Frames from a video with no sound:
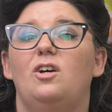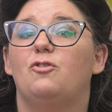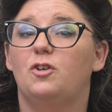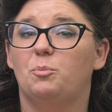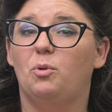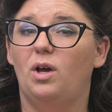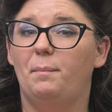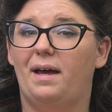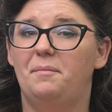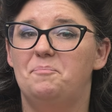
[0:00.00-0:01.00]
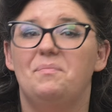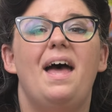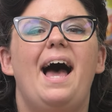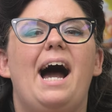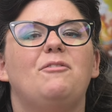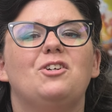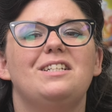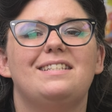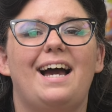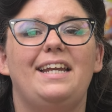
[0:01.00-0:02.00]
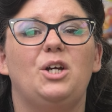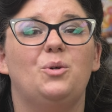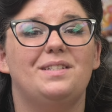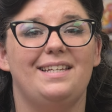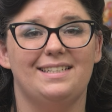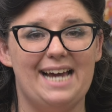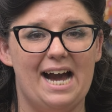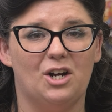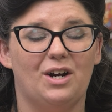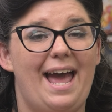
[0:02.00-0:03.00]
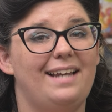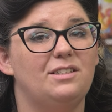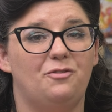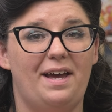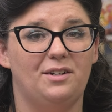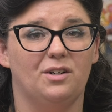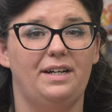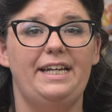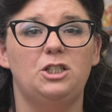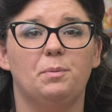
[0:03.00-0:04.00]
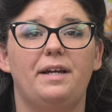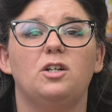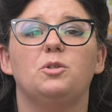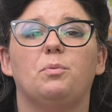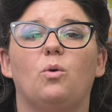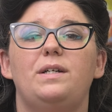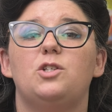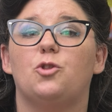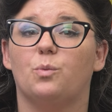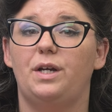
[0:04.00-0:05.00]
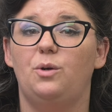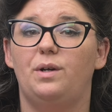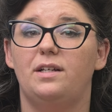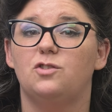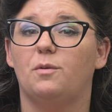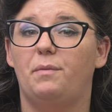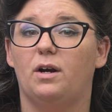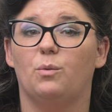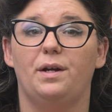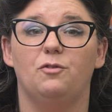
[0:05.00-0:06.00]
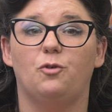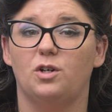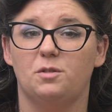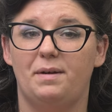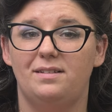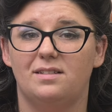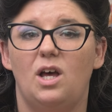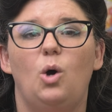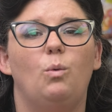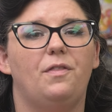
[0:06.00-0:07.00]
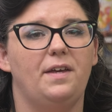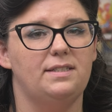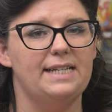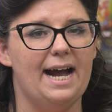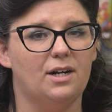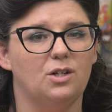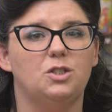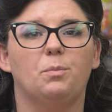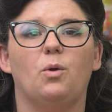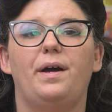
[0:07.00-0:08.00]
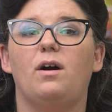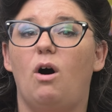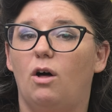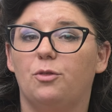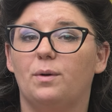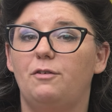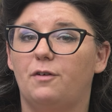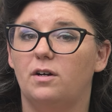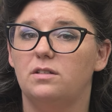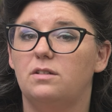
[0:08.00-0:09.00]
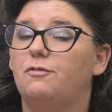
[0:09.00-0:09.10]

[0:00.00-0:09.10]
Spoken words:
For deployment, after deciding who is the attacker and defender, each player deploys 3 units from their reinforcements, with the attacker deploying all 3 first,